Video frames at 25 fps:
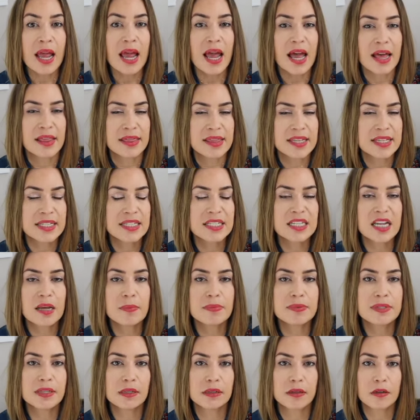And this
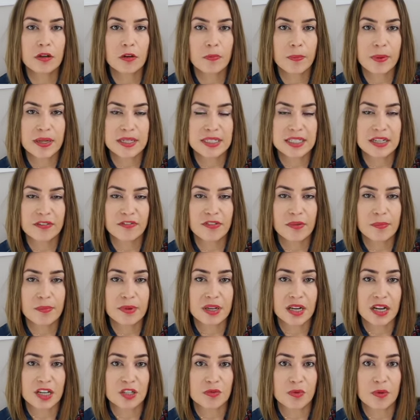tip's a little bit different
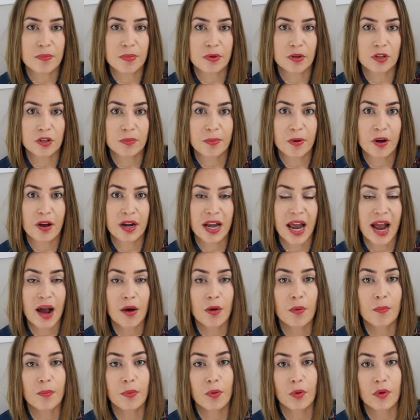because we build upon how
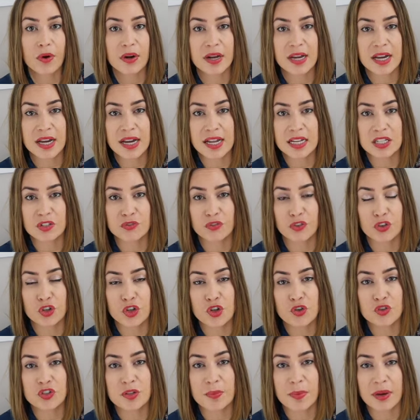important it is for
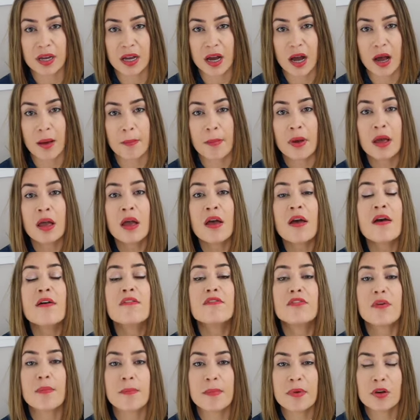you to become
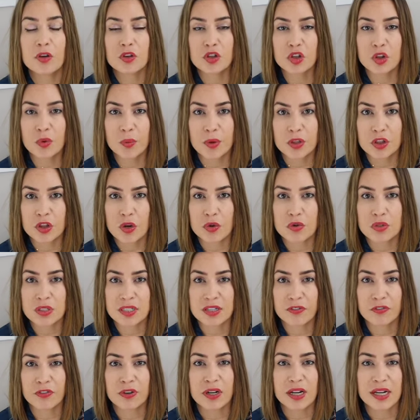familiar with those
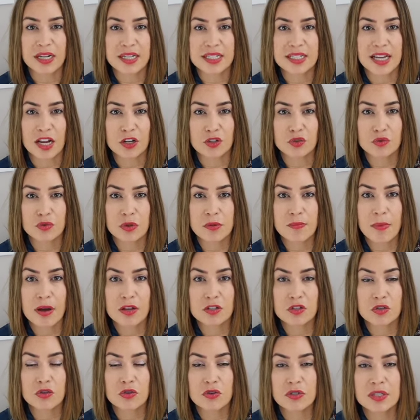different accessory
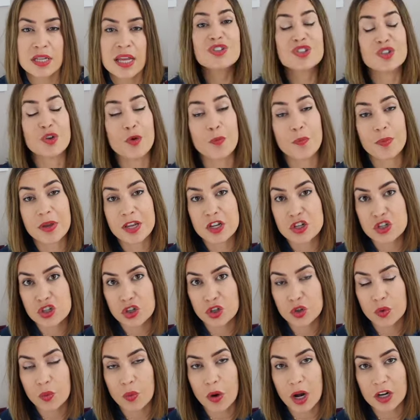muscles. So be sure
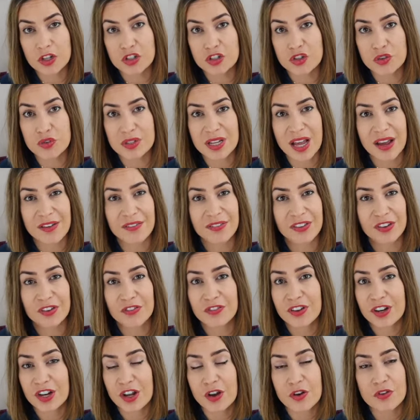to watch those other
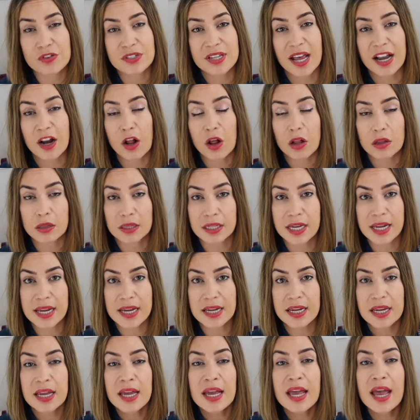videos that I'll
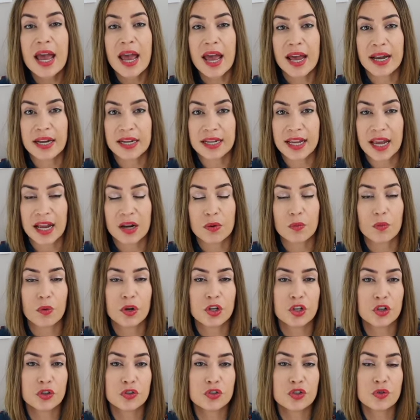link. And again,
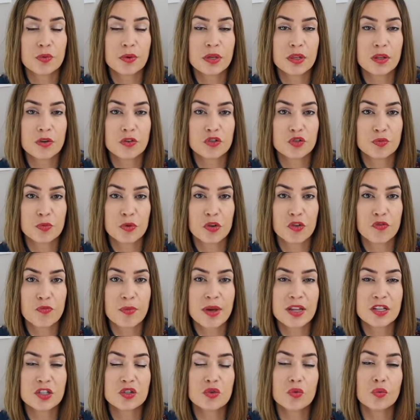when you're doing those
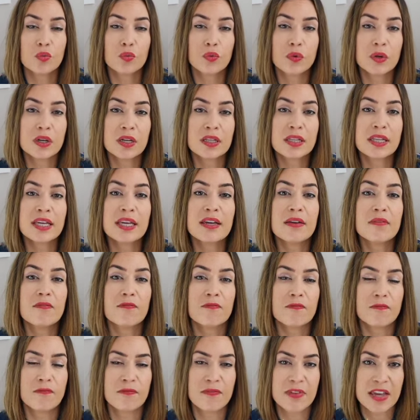movements, really
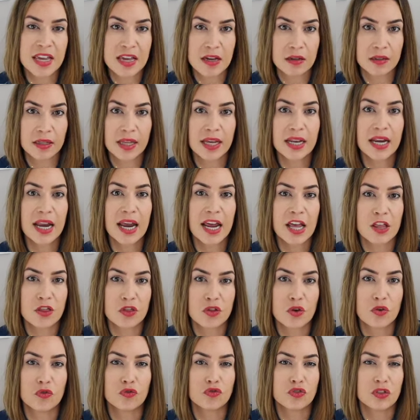feel it in
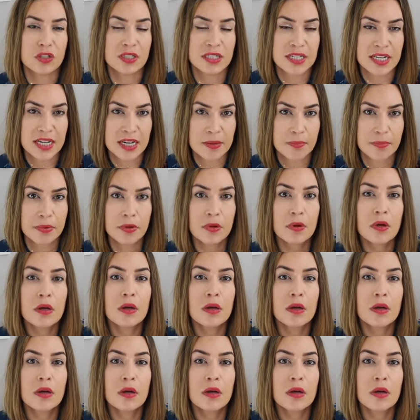those deep